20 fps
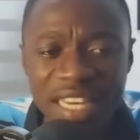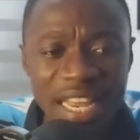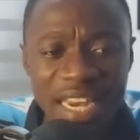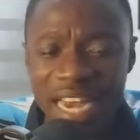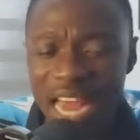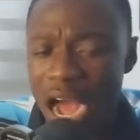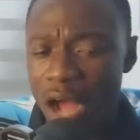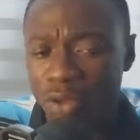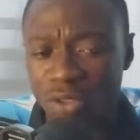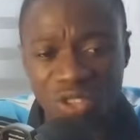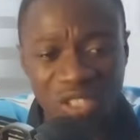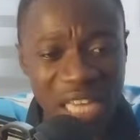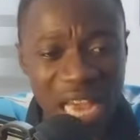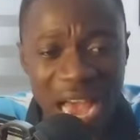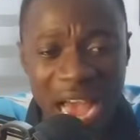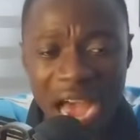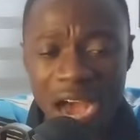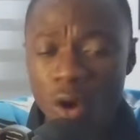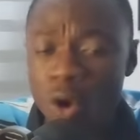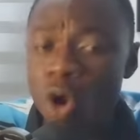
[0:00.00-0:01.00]
and out
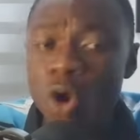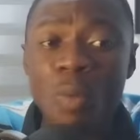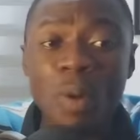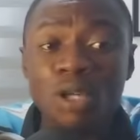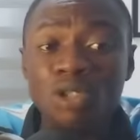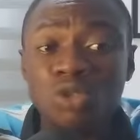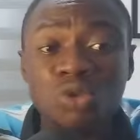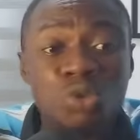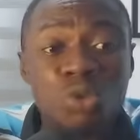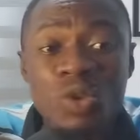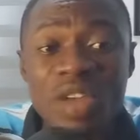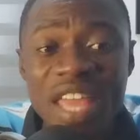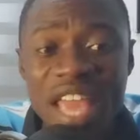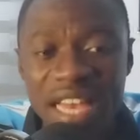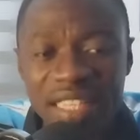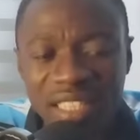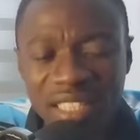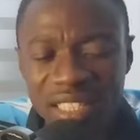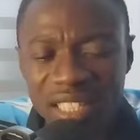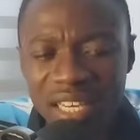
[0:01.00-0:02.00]
sa almost 2
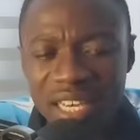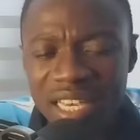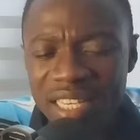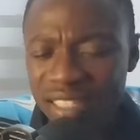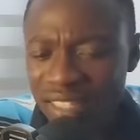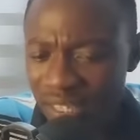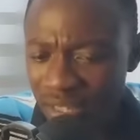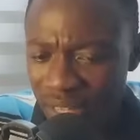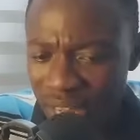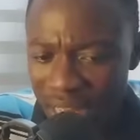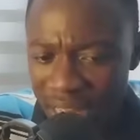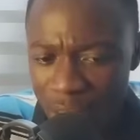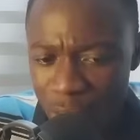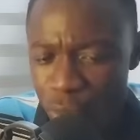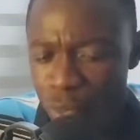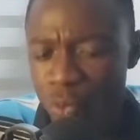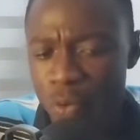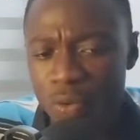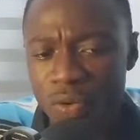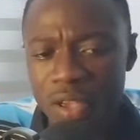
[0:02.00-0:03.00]
years sana ye
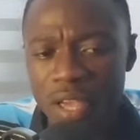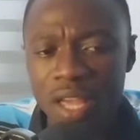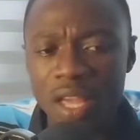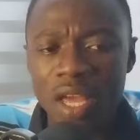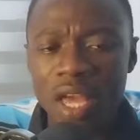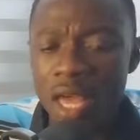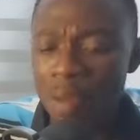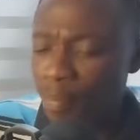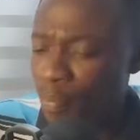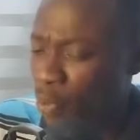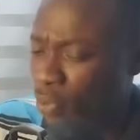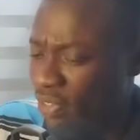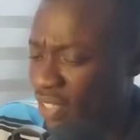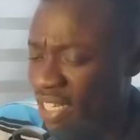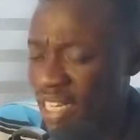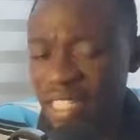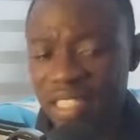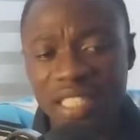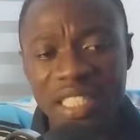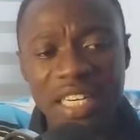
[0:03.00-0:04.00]
hu hwe
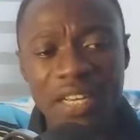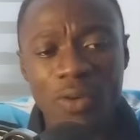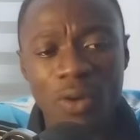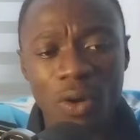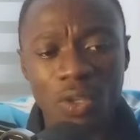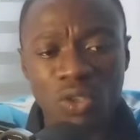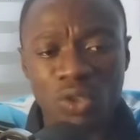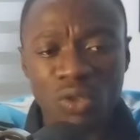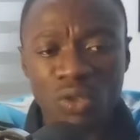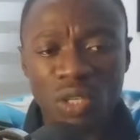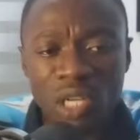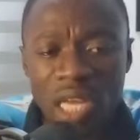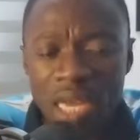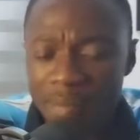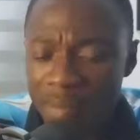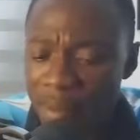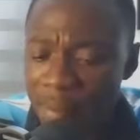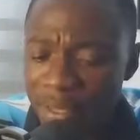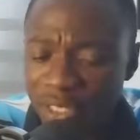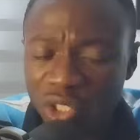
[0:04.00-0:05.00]
proceedings ne koso
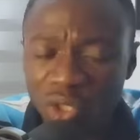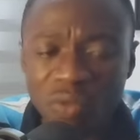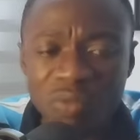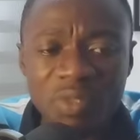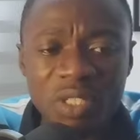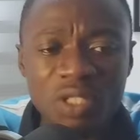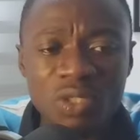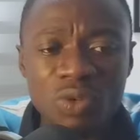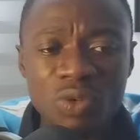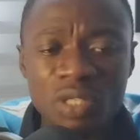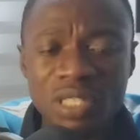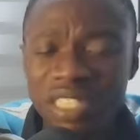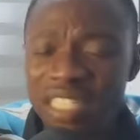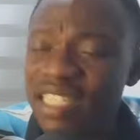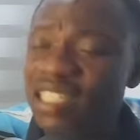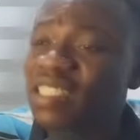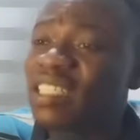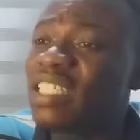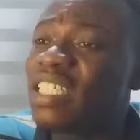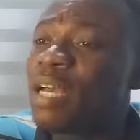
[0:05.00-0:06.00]
the person me you go
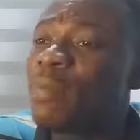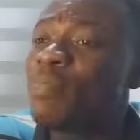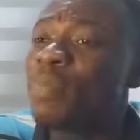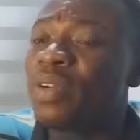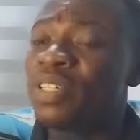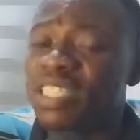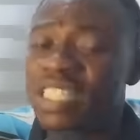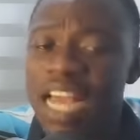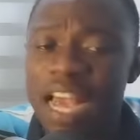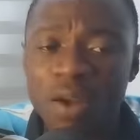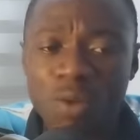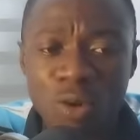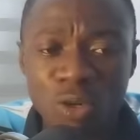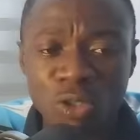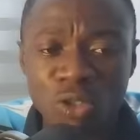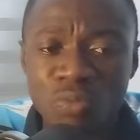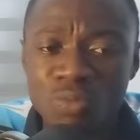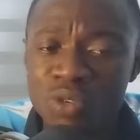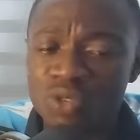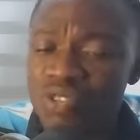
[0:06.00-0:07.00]
tie support I
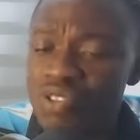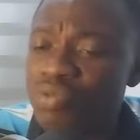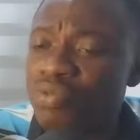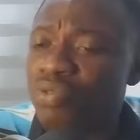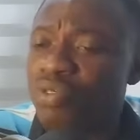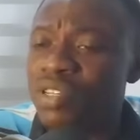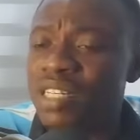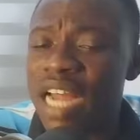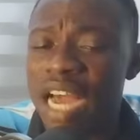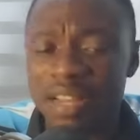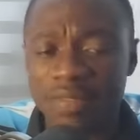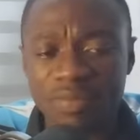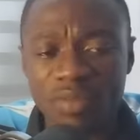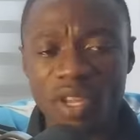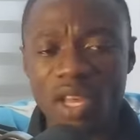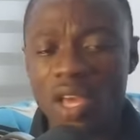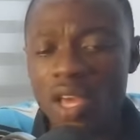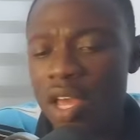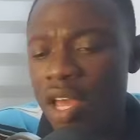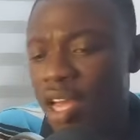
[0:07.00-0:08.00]
koso between Ruda
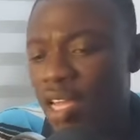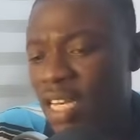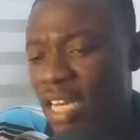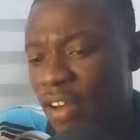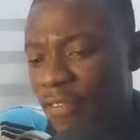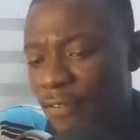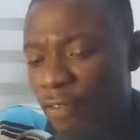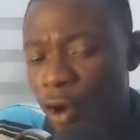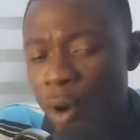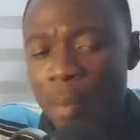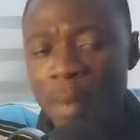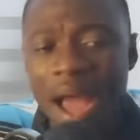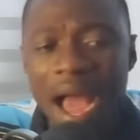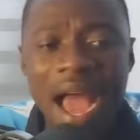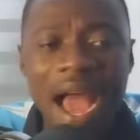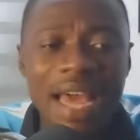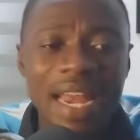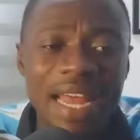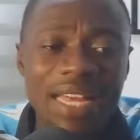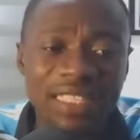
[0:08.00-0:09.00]
the
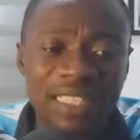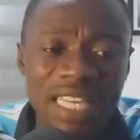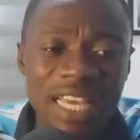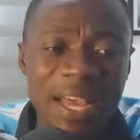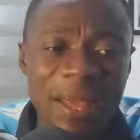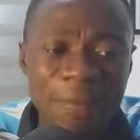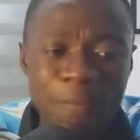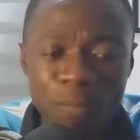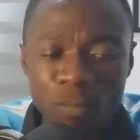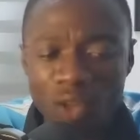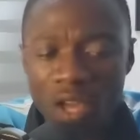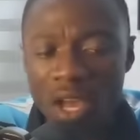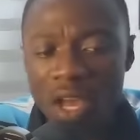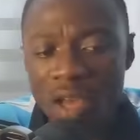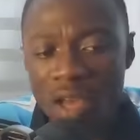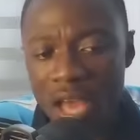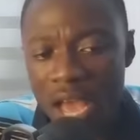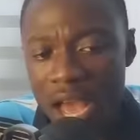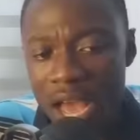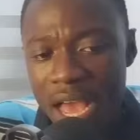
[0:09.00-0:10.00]
former and I said
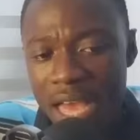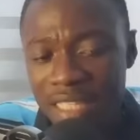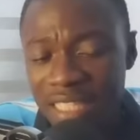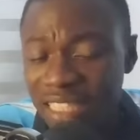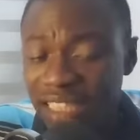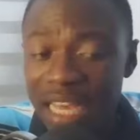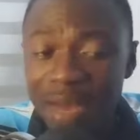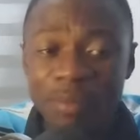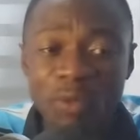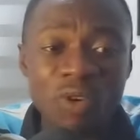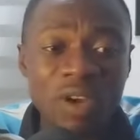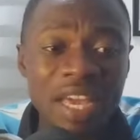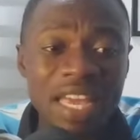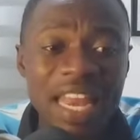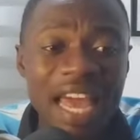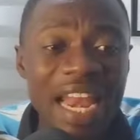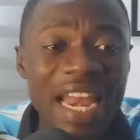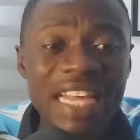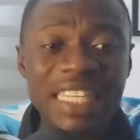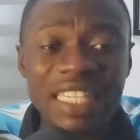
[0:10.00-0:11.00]
this is I'm
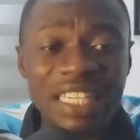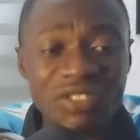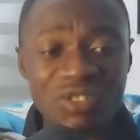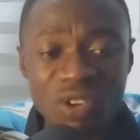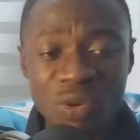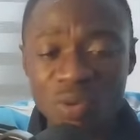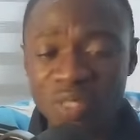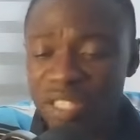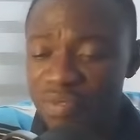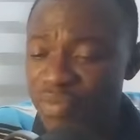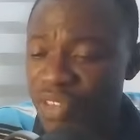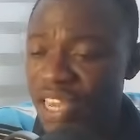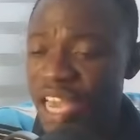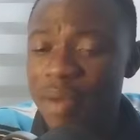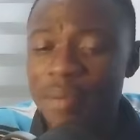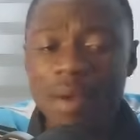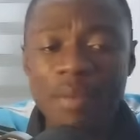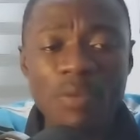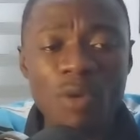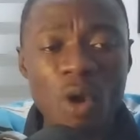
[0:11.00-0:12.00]
looking at allegedly with me
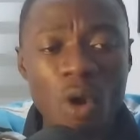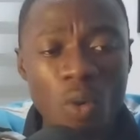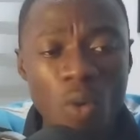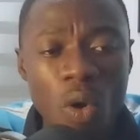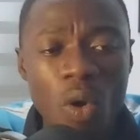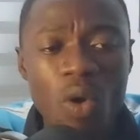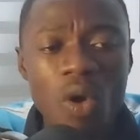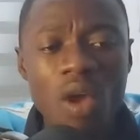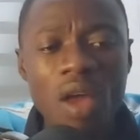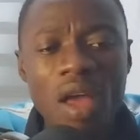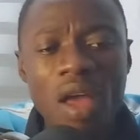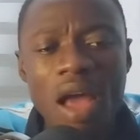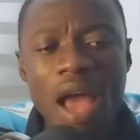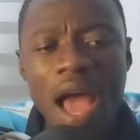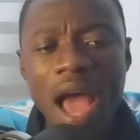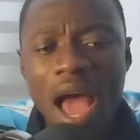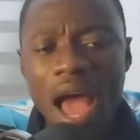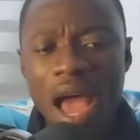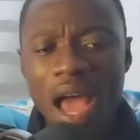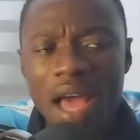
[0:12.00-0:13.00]
come be owo
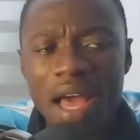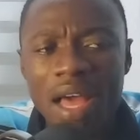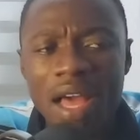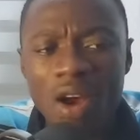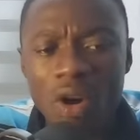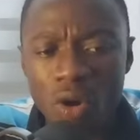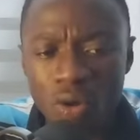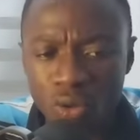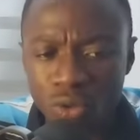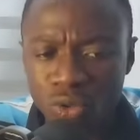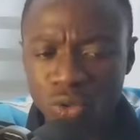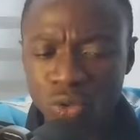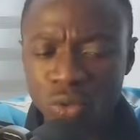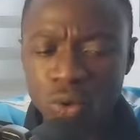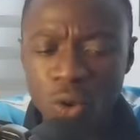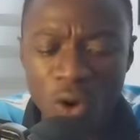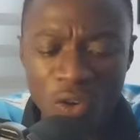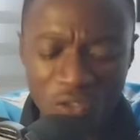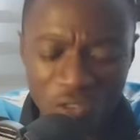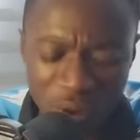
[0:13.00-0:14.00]
ah on
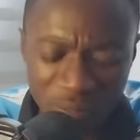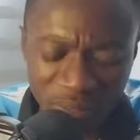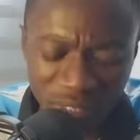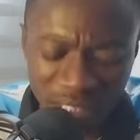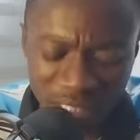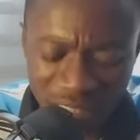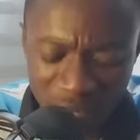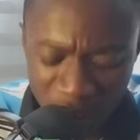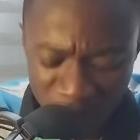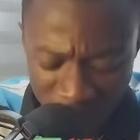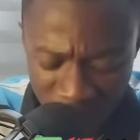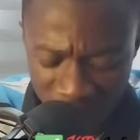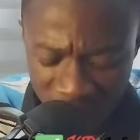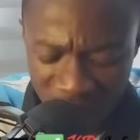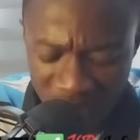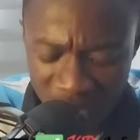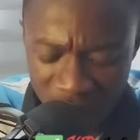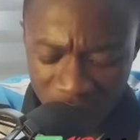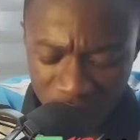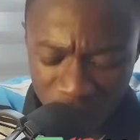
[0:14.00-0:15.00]
also offer say I'm share
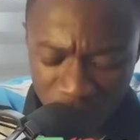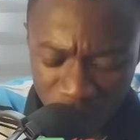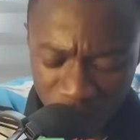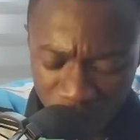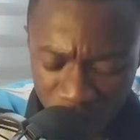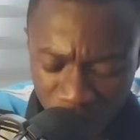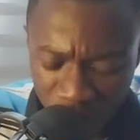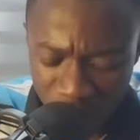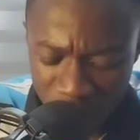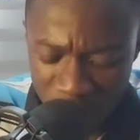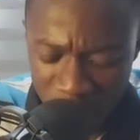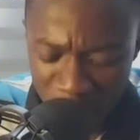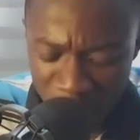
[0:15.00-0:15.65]
sa video no so